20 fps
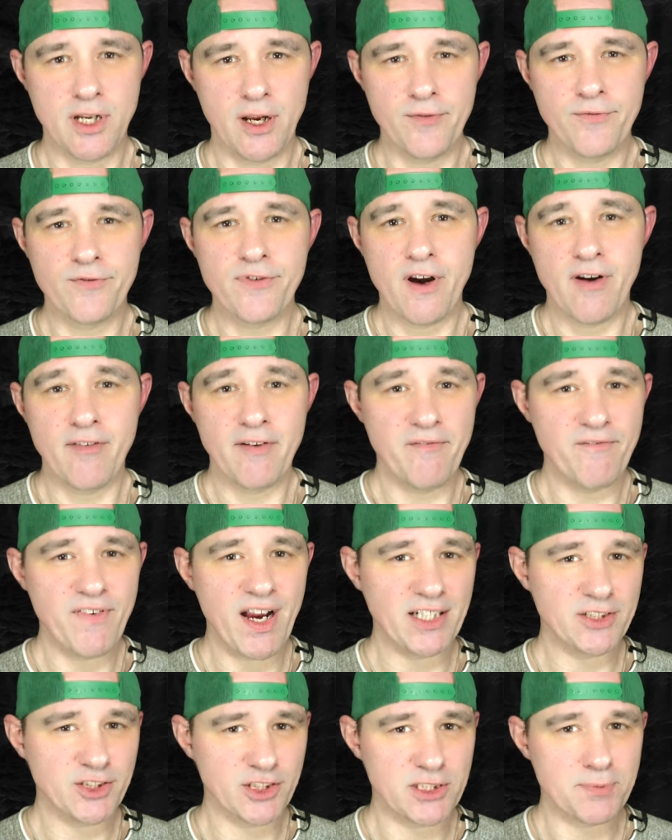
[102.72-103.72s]
known for her
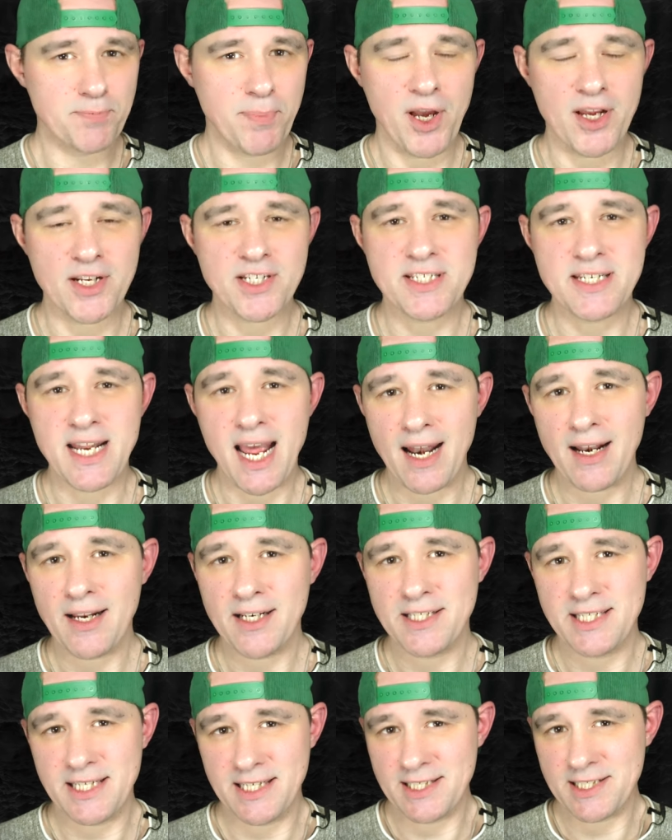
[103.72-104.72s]
infectious
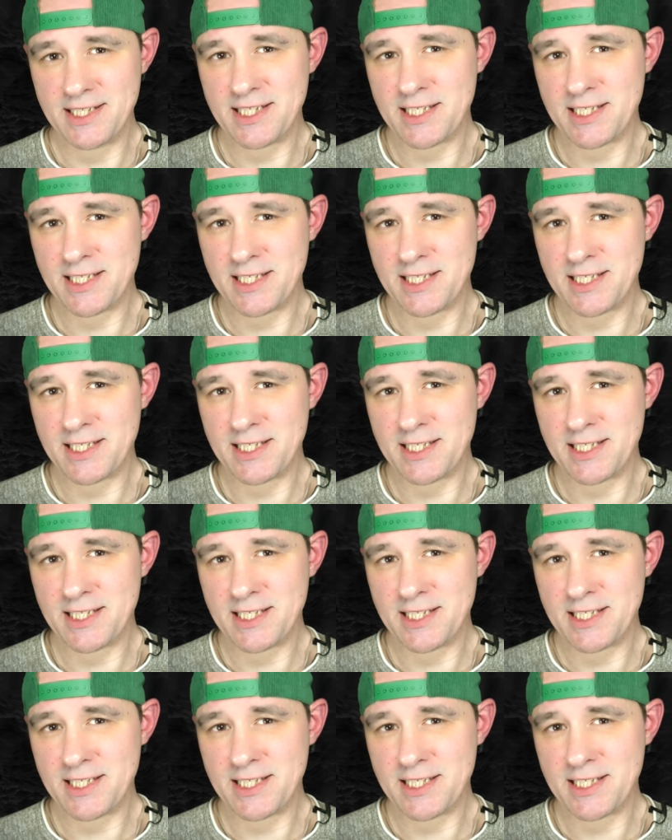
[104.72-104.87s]
personality and